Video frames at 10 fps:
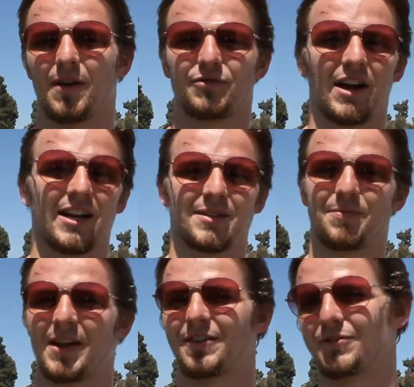I've tried to
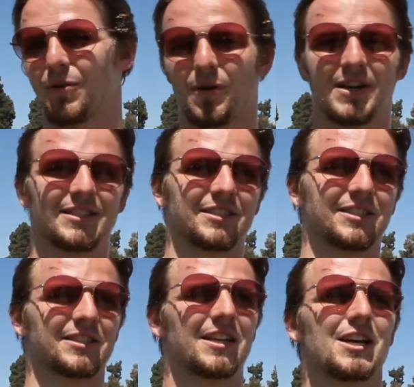explain stories and
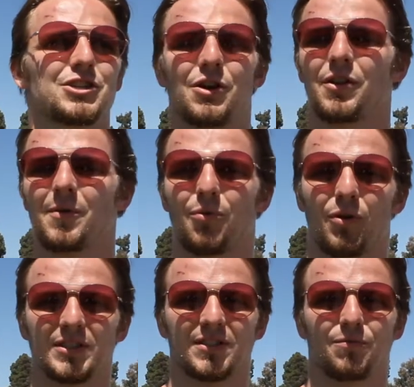just show the
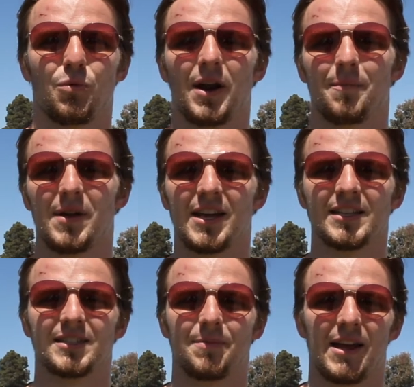importance of what it
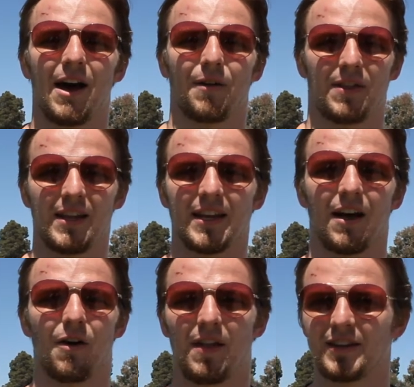means to be healthy and
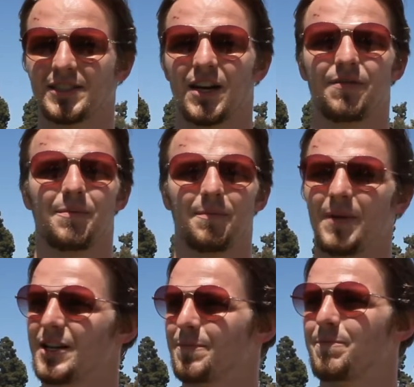all that stuff
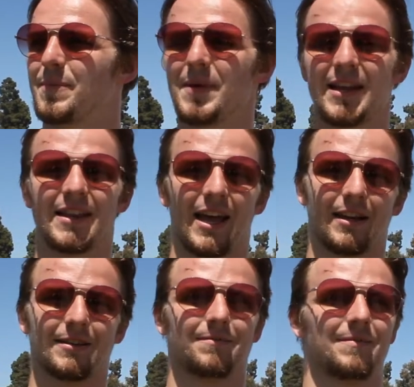and mean
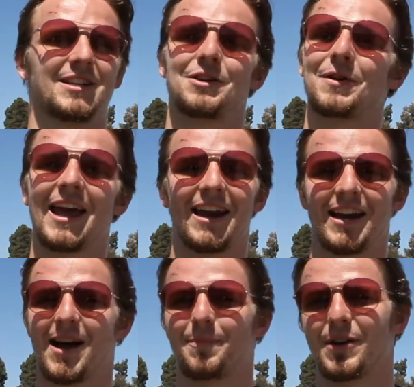that it's okay to
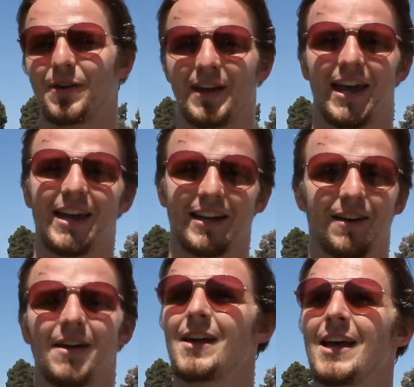not be okay.
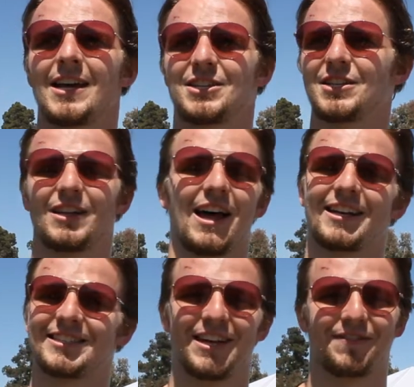And it's just a lot
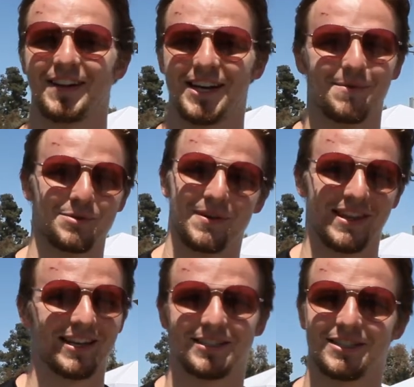of stuff that comes
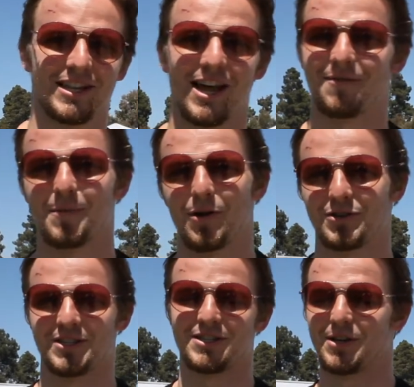with it, just a lot of emotions.